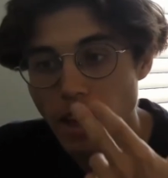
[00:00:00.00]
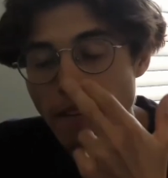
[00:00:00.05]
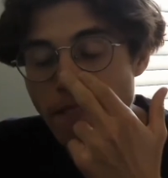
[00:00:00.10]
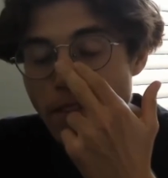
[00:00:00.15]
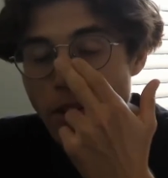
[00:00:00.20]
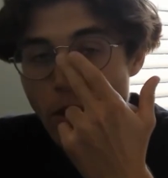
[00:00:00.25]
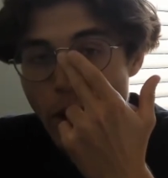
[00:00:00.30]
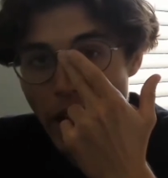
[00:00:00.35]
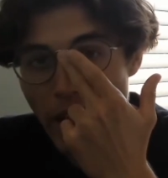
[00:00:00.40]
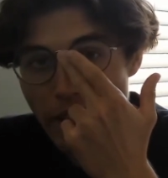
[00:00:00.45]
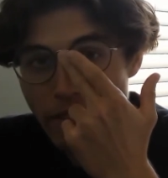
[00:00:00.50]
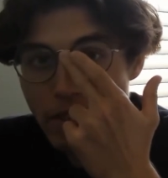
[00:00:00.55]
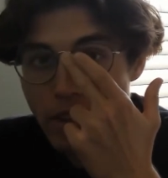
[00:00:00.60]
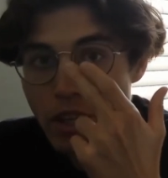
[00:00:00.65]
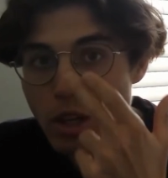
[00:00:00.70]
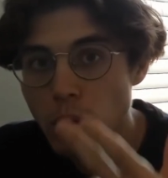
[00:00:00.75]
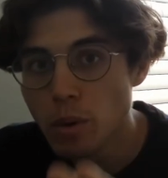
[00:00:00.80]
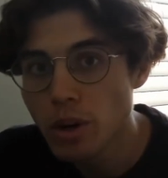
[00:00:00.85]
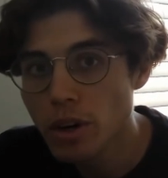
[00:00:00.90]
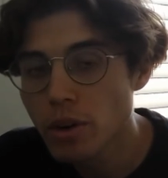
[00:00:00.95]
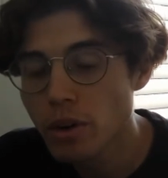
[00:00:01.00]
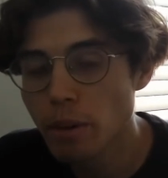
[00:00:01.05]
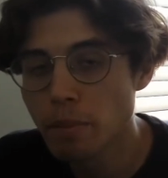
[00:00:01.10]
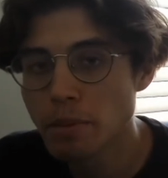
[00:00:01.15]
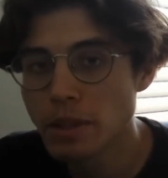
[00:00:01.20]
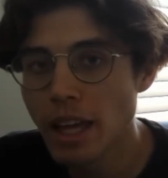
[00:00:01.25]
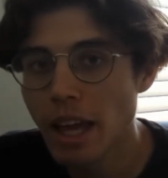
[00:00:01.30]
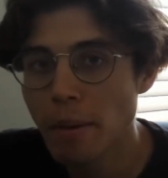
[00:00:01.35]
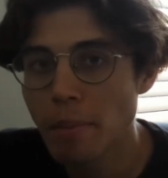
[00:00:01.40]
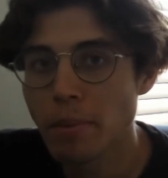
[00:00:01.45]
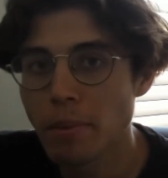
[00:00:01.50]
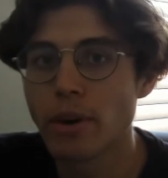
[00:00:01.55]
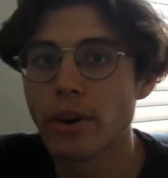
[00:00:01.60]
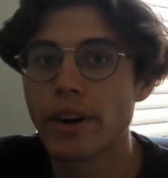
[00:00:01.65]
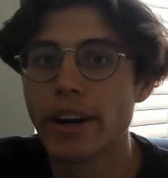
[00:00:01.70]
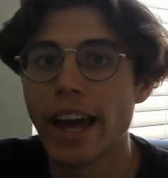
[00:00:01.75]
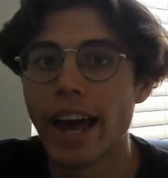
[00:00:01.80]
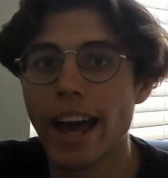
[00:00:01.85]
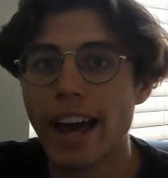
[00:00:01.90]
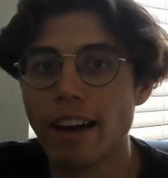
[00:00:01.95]
If you have newer grip tape, you're
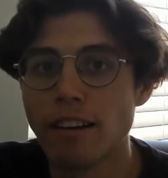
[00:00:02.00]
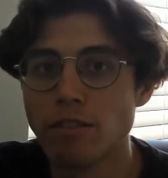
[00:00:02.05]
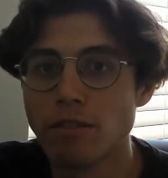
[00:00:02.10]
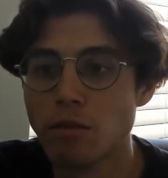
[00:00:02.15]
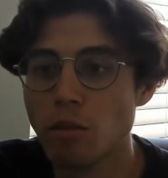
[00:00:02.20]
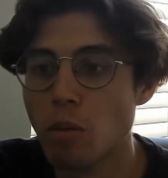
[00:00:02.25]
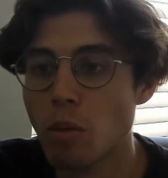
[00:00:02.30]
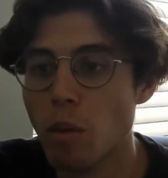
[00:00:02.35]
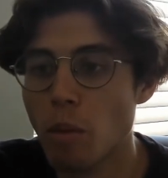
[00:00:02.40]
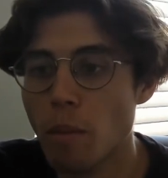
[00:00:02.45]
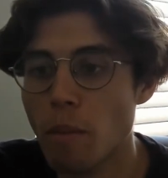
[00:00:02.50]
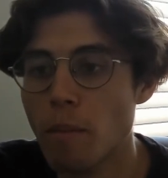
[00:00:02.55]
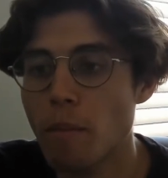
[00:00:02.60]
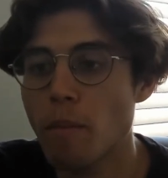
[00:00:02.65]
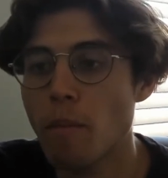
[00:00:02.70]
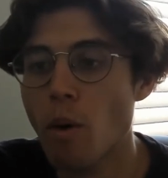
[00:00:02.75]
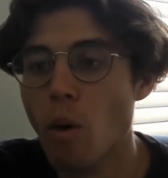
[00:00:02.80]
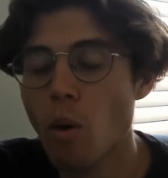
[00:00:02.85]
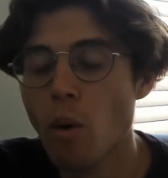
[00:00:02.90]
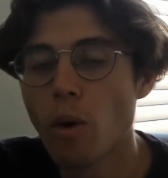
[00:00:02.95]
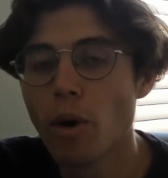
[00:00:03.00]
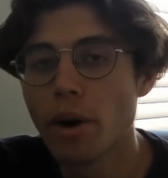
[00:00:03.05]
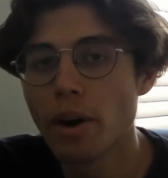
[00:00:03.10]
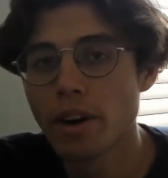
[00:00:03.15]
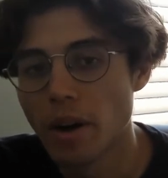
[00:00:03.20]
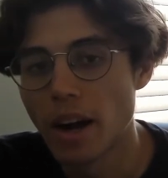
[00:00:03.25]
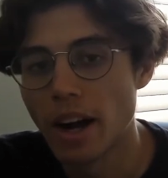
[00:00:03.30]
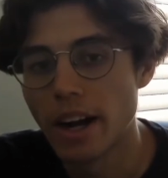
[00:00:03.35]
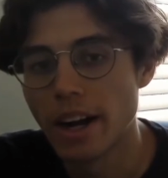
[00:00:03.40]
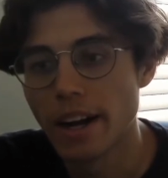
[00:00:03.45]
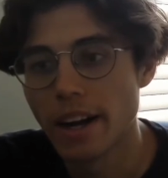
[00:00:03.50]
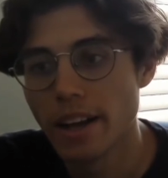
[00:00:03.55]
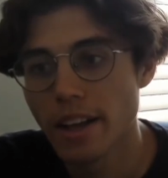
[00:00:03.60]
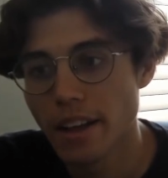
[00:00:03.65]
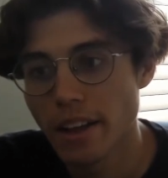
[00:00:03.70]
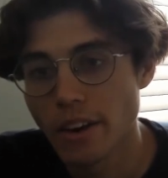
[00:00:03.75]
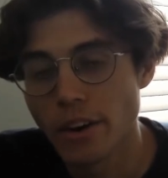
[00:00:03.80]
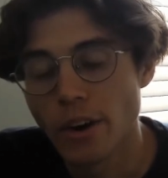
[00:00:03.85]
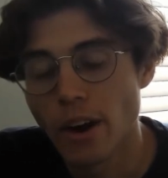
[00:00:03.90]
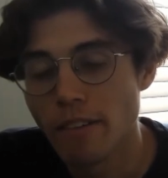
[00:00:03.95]
going to have more,
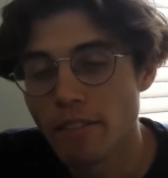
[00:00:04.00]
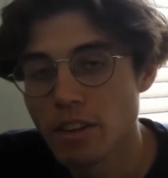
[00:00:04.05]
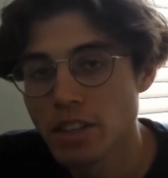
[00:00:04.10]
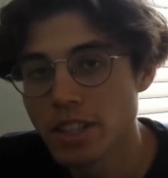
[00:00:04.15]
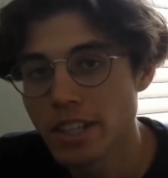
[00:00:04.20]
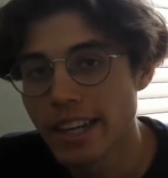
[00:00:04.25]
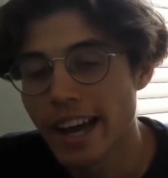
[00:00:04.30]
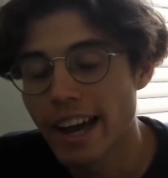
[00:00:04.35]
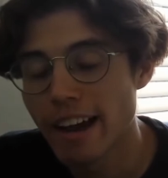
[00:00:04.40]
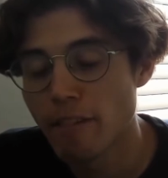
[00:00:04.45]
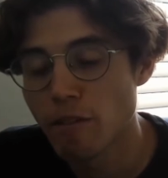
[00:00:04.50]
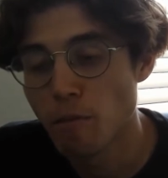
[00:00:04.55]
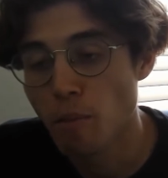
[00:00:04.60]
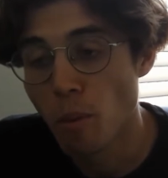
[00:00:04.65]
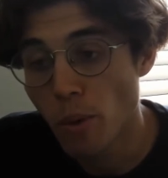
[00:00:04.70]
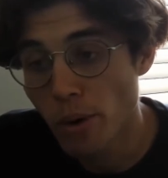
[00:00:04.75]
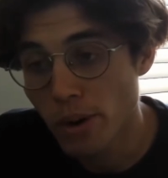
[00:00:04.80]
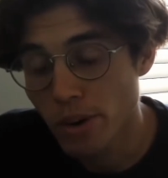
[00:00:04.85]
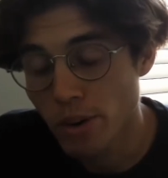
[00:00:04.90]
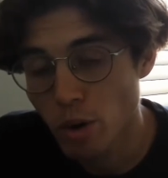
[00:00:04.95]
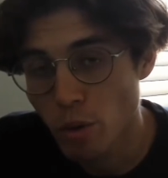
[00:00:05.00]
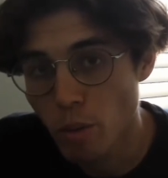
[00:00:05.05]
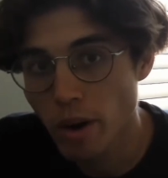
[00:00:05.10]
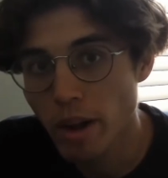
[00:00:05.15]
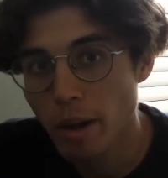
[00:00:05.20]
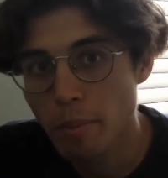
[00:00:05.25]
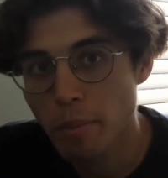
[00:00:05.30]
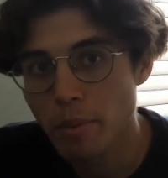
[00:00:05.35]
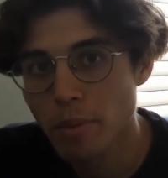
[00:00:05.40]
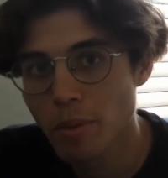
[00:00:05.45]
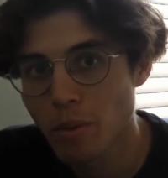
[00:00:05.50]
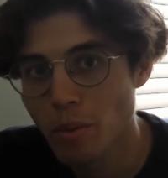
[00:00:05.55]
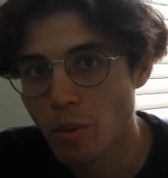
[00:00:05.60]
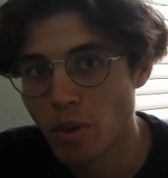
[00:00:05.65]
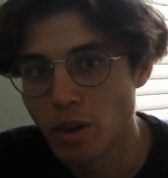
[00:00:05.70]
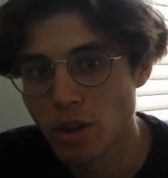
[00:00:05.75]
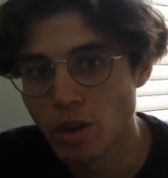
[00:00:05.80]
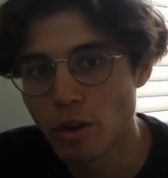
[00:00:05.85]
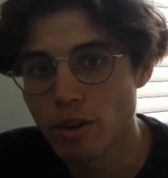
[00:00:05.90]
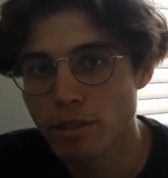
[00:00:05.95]
you're obviously going to have more grip
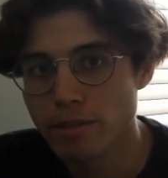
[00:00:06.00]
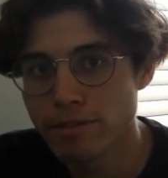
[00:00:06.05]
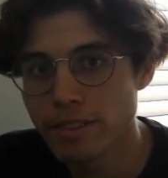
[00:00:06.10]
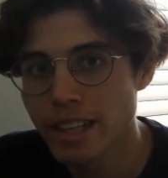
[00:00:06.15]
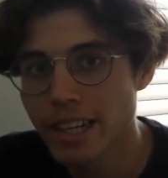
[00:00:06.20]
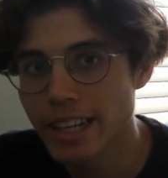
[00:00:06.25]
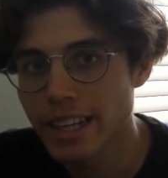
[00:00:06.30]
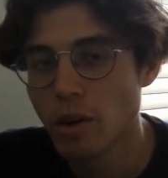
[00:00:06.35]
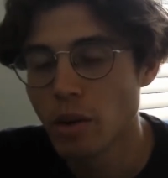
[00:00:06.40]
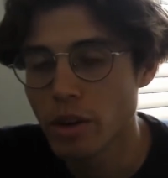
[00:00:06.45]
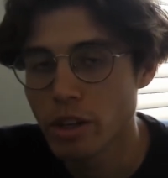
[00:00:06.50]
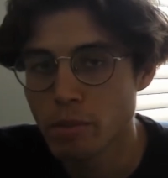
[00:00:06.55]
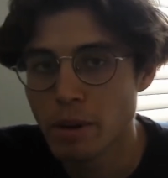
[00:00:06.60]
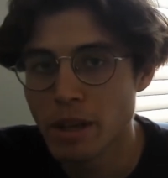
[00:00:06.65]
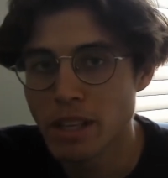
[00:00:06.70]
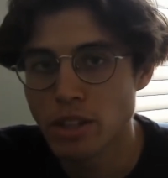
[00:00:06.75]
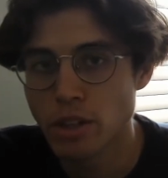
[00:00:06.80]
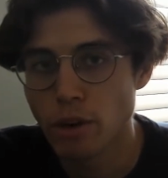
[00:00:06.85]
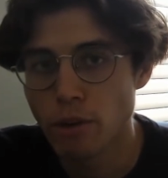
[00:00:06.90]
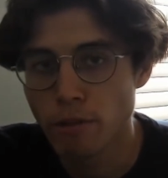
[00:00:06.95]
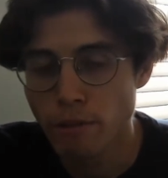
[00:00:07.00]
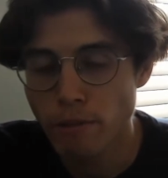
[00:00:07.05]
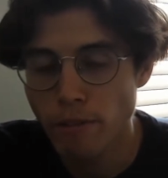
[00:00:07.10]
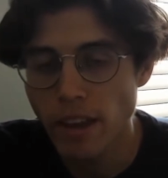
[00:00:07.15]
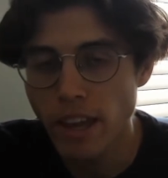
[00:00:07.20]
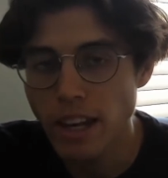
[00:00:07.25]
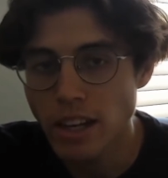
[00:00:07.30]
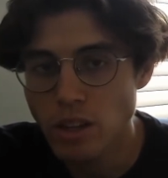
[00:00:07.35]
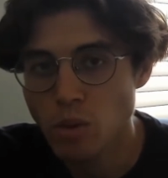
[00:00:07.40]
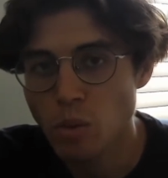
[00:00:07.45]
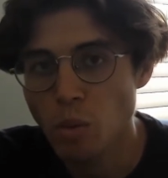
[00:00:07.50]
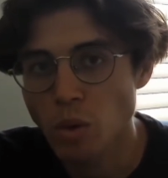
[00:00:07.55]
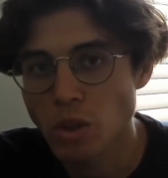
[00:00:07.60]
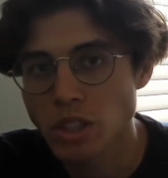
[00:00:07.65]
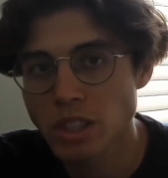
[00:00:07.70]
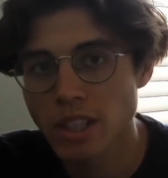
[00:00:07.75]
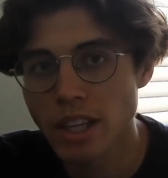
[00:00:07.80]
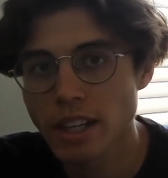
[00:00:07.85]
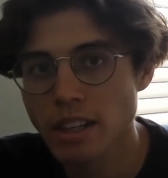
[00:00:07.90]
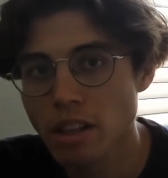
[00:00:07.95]
when you go to flick, which means your feet will
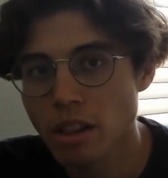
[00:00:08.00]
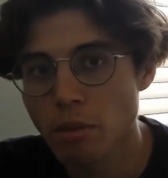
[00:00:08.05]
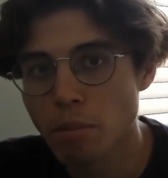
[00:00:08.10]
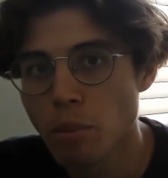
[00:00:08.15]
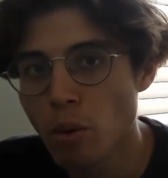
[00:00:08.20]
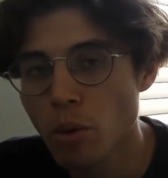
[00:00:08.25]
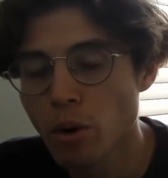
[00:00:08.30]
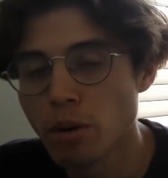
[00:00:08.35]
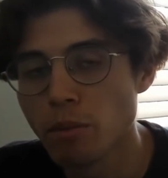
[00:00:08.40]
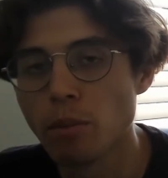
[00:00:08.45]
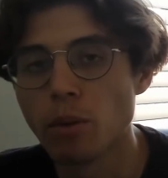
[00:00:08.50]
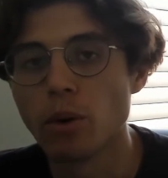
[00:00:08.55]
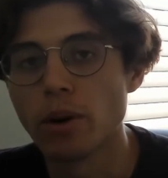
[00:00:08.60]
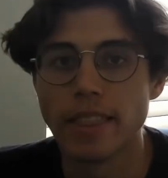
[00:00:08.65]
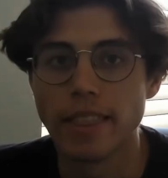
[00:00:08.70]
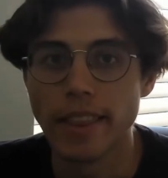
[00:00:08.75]
stick to the board more.